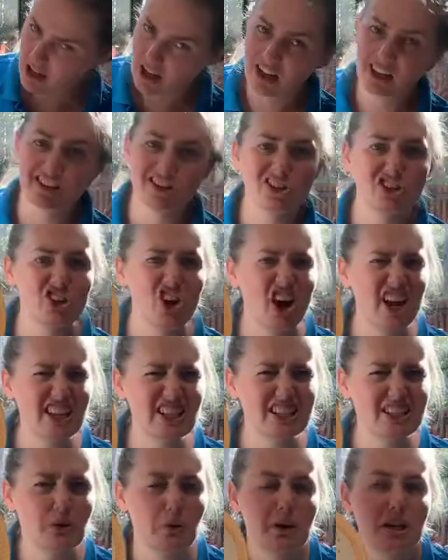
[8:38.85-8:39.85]
And giant
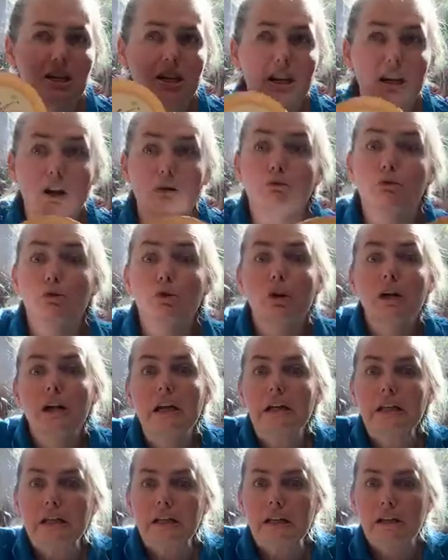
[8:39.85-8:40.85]
squid can get
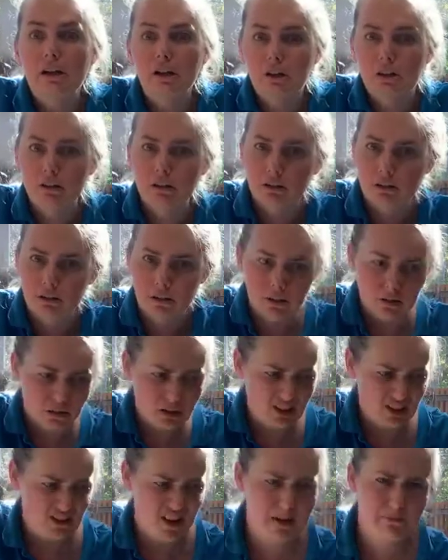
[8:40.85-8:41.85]
really long,
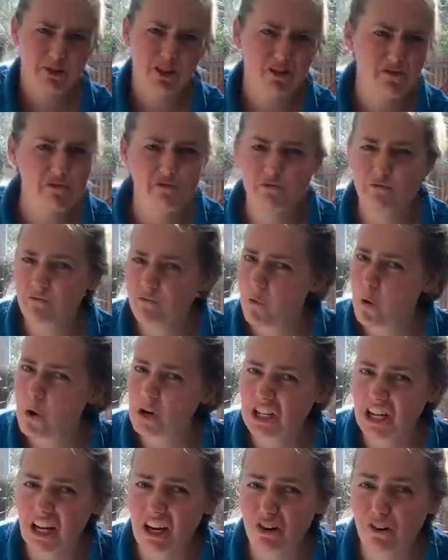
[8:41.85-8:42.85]
up to
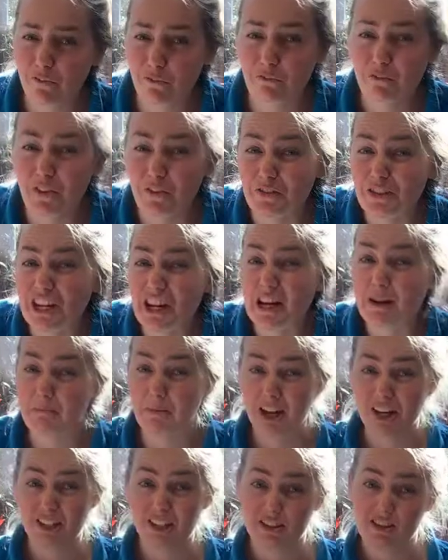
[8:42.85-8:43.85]
14 or 15
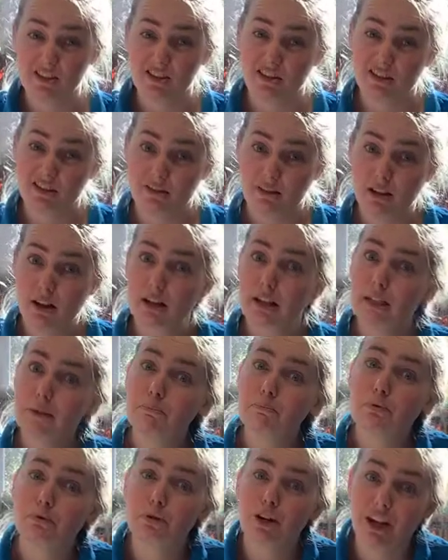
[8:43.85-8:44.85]
metres.
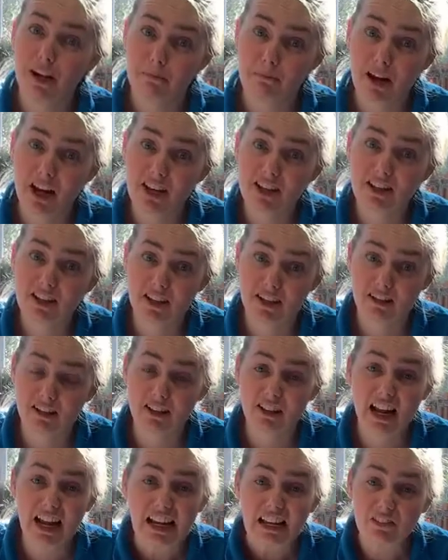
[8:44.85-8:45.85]
Pretty amazing.
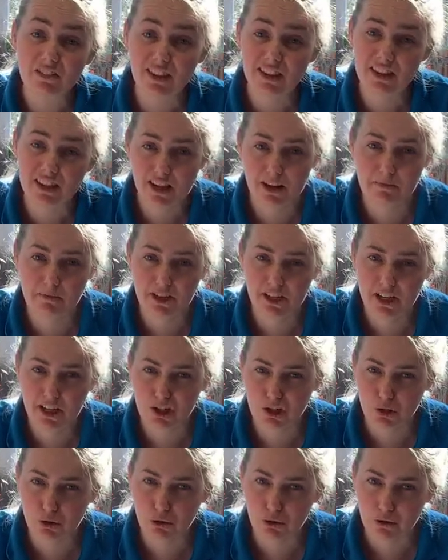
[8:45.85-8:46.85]
They live in the deep sea
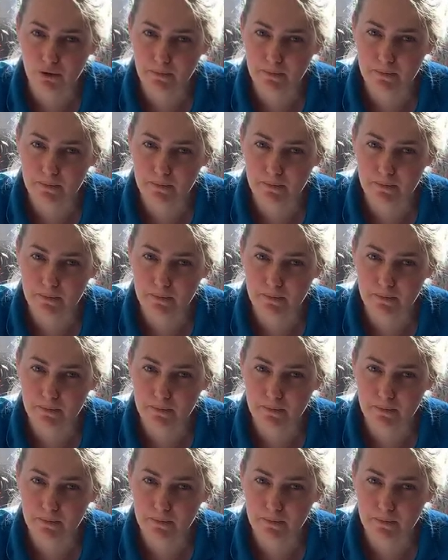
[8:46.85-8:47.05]
too.